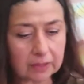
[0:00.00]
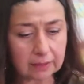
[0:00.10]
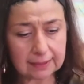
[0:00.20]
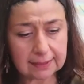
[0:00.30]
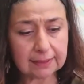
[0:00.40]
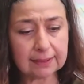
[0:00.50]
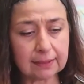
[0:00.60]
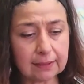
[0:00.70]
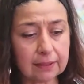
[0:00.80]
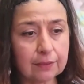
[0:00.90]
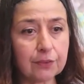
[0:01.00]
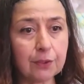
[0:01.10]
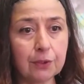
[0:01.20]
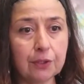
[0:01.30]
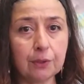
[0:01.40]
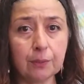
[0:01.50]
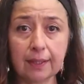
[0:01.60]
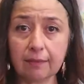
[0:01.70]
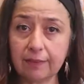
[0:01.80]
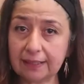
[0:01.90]
this is a
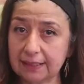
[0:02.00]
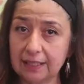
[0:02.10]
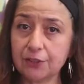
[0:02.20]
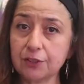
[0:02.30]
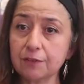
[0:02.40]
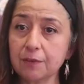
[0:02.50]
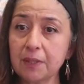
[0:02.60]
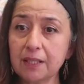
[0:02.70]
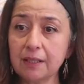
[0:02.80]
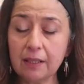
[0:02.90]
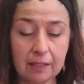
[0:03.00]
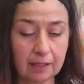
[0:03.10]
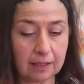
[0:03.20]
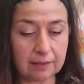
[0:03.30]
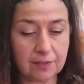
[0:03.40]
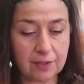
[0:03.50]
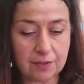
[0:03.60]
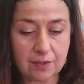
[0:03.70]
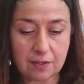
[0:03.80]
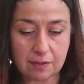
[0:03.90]
continuing fascination for me. And
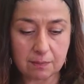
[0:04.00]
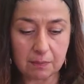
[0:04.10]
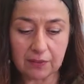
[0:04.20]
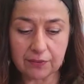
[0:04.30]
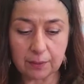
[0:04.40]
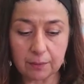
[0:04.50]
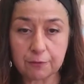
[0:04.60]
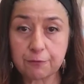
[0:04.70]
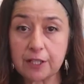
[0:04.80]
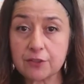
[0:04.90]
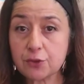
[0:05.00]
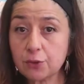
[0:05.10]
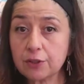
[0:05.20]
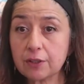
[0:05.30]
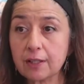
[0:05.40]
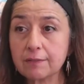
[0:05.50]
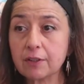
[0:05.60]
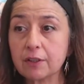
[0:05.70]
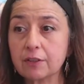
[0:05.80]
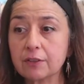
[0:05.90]
since meeting with Fred Short, I've
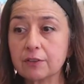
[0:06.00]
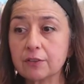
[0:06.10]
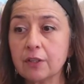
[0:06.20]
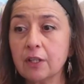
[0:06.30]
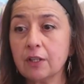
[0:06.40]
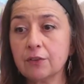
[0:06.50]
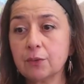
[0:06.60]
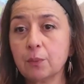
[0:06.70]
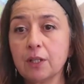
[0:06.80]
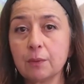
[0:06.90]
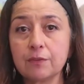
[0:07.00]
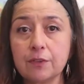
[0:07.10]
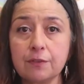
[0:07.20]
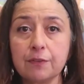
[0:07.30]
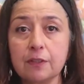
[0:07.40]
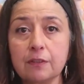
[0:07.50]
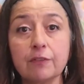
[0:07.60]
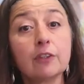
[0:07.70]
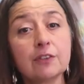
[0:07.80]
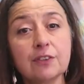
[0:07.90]
gone on to work with
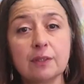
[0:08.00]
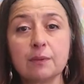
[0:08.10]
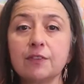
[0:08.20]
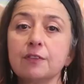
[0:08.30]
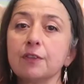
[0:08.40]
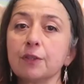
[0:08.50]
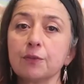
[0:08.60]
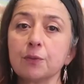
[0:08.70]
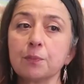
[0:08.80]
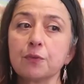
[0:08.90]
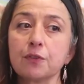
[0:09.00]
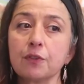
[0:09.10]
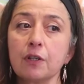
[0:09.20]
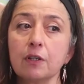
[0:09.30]
volunteer with different groups